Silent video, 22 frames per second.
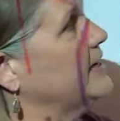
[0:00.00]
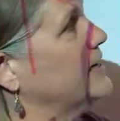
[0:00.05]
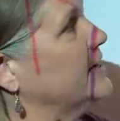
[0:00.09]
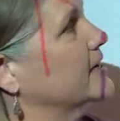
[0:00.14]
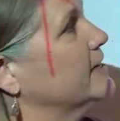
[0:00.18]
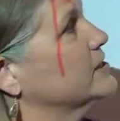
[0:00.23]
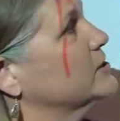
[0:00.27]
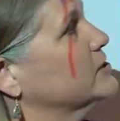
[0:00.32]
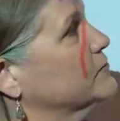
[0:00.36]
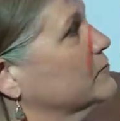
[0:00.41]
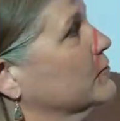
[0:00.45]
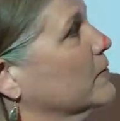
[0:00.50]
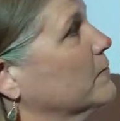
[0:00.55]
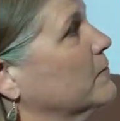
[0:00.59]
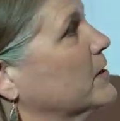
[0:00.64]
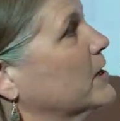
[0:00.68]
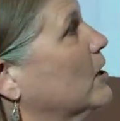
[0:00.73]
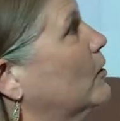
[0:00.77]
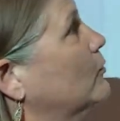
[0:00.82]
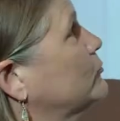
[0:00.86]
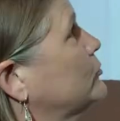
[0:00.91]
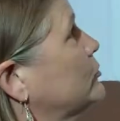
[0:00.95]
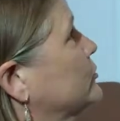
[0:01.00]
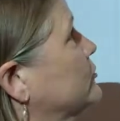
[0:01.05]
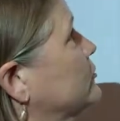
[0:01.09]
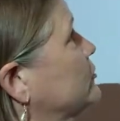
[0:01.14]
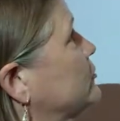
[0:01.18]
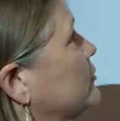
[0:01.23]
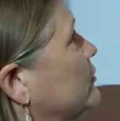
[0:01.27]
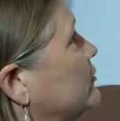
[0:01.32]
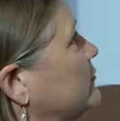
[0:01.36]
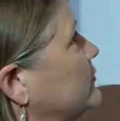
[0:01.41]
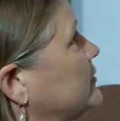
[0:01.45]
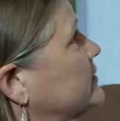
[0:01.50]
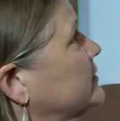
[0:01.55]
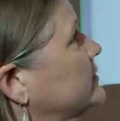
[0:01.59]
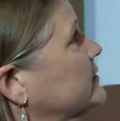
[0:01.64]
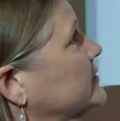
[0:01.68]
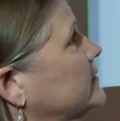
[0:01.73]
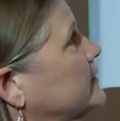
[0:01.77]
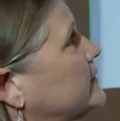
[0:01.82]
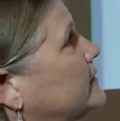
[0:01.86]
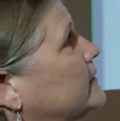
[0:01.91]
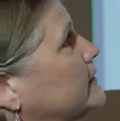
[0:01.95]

he is from the ocean surface.